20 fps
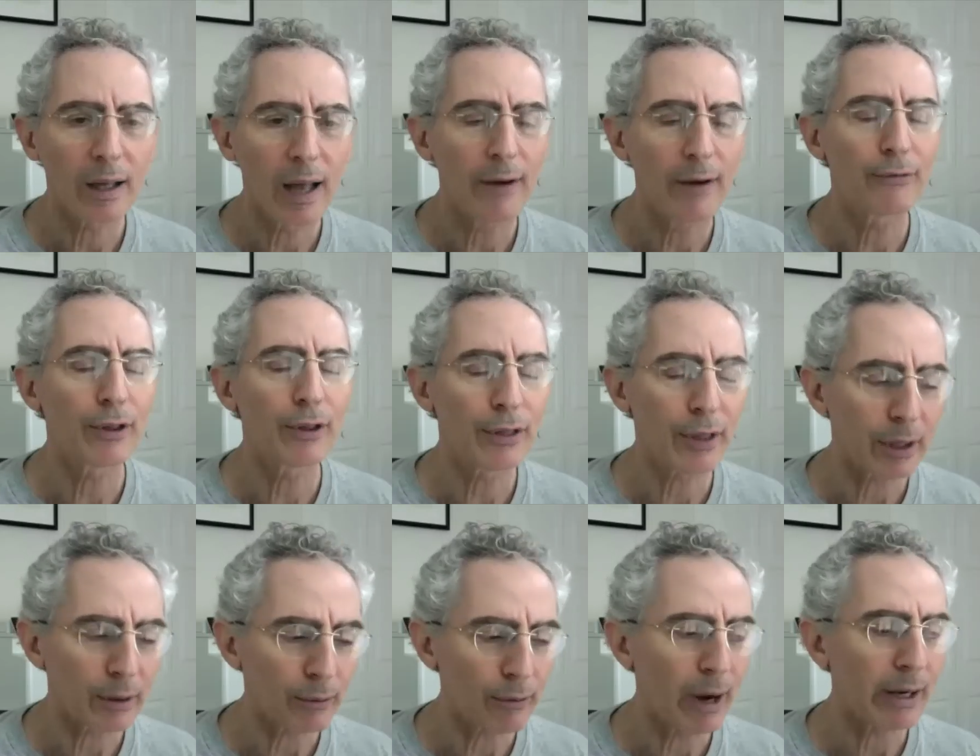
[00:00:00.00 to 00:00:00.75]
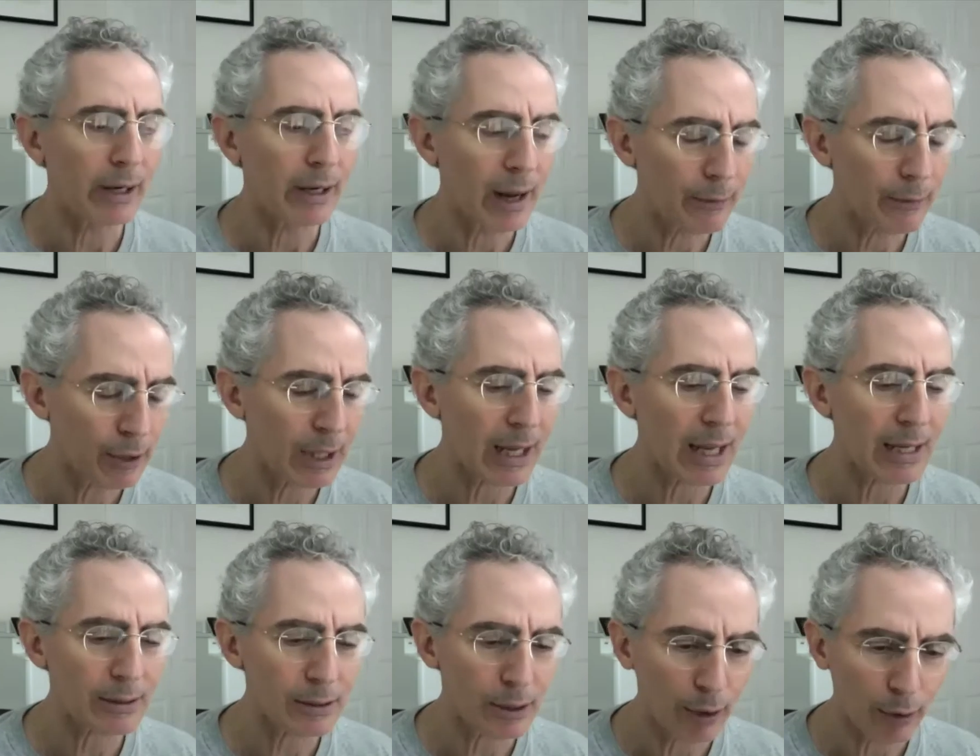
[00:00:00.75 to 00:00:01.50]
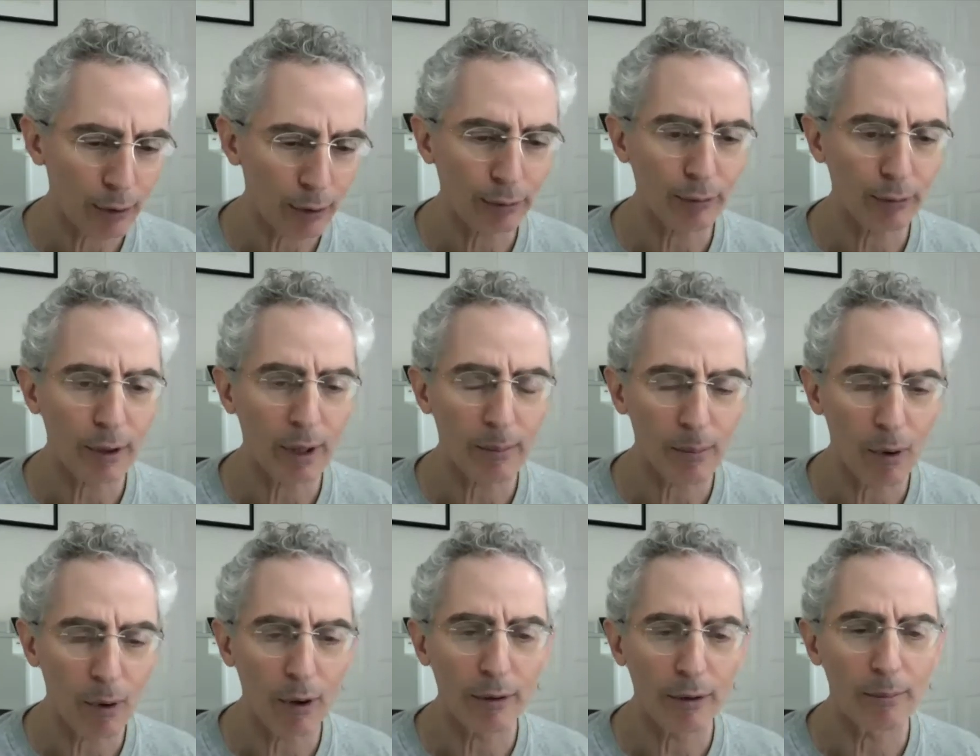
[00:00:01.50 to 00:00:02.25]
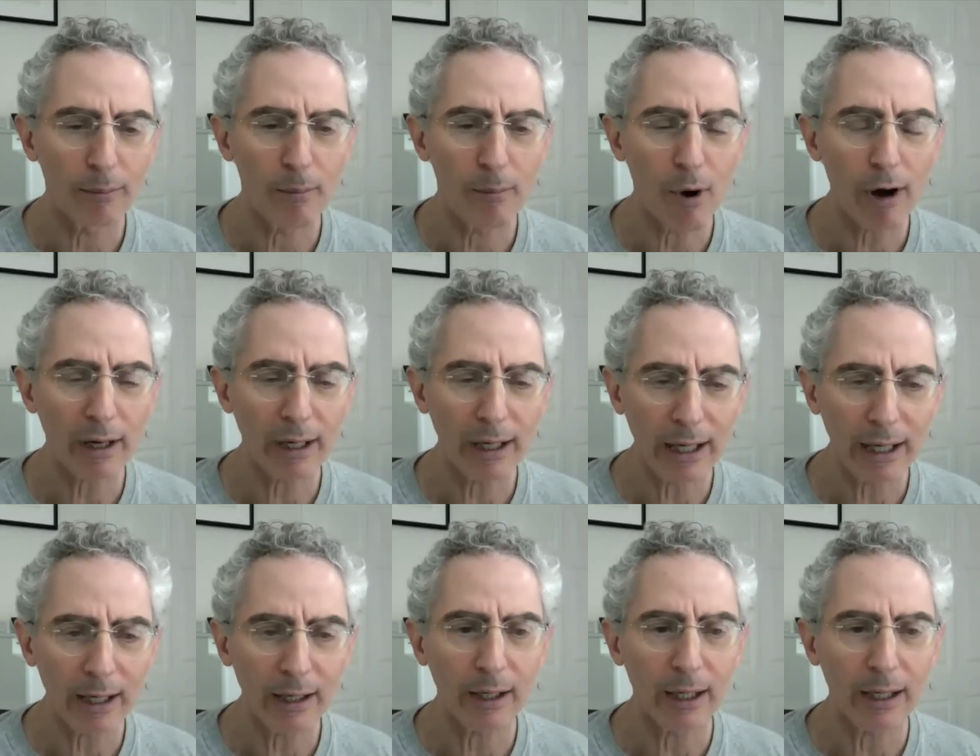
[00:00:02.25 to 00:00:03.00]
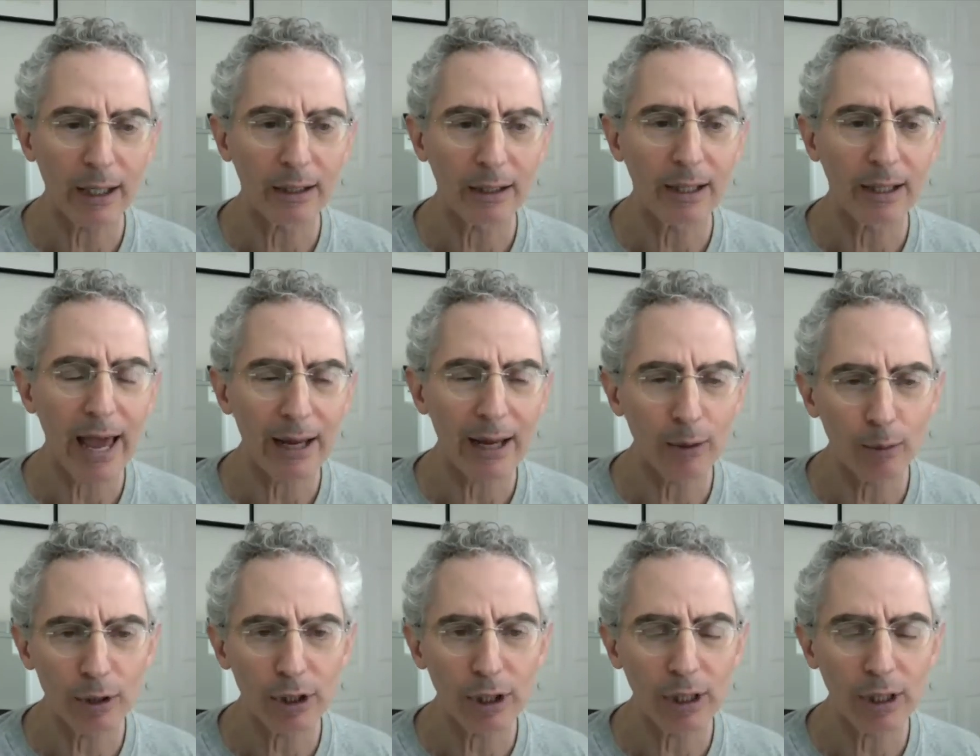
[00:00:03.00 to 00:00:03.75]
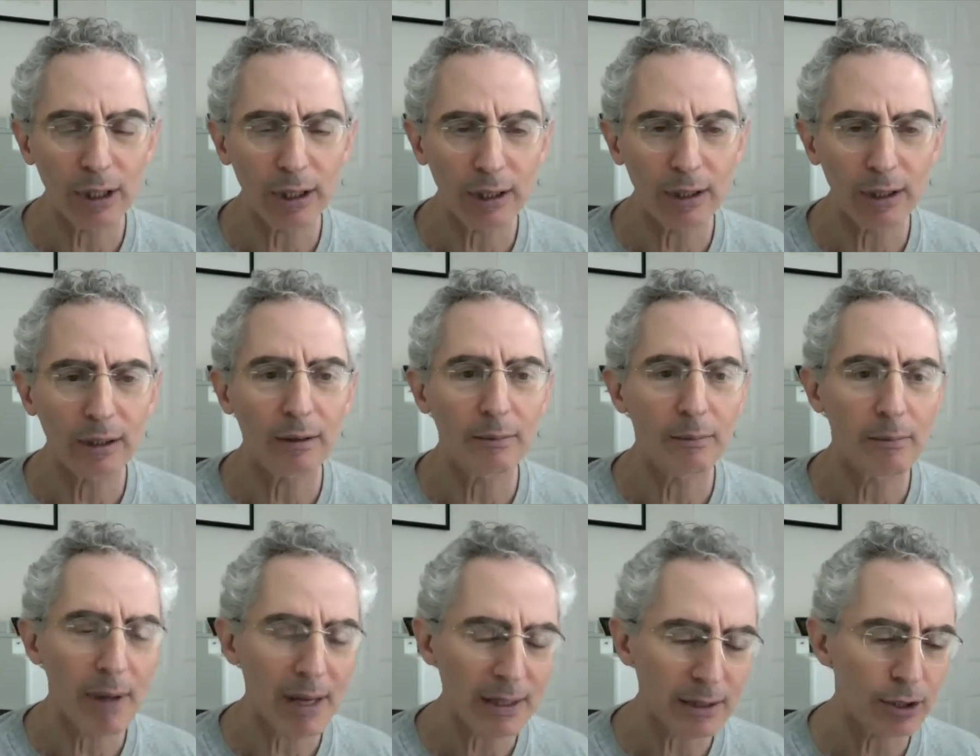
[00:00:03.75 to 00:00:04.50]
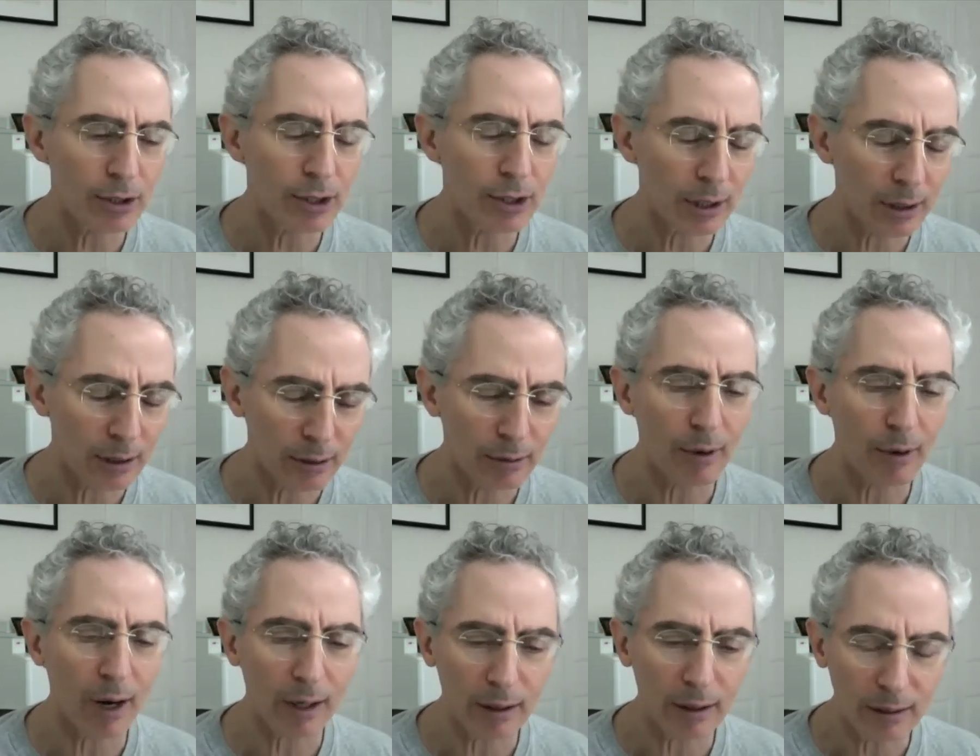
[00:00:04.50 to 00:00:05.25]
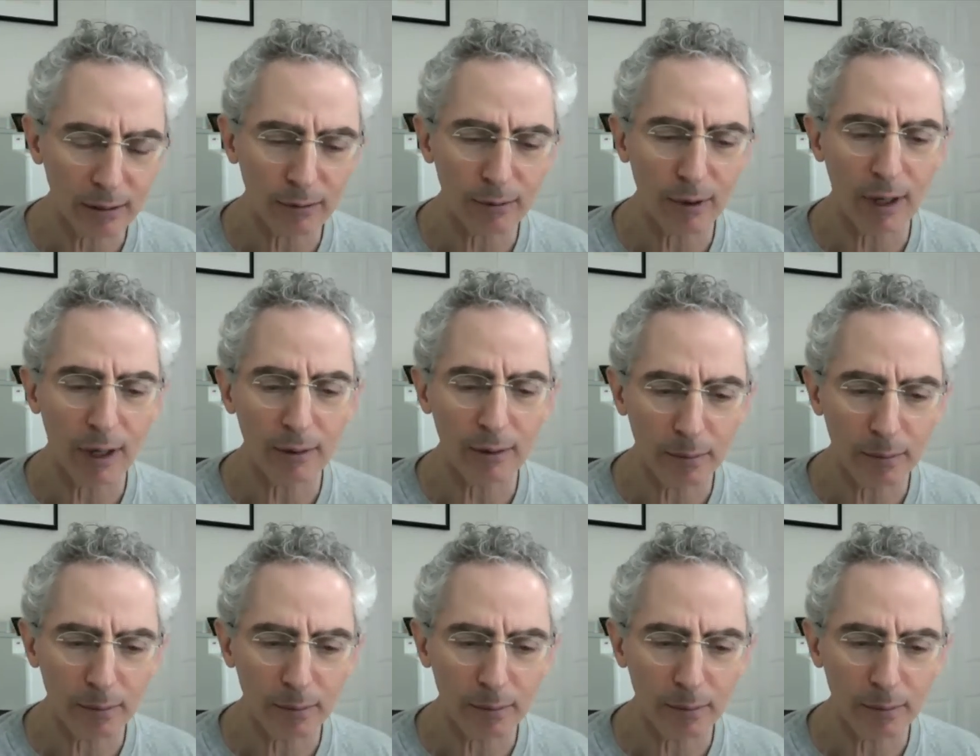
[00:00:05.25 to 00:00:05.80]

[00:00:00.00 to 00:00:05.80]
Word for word: everything, right? Everything has to go through them. All the marketing, any languaging, messaging, right, right.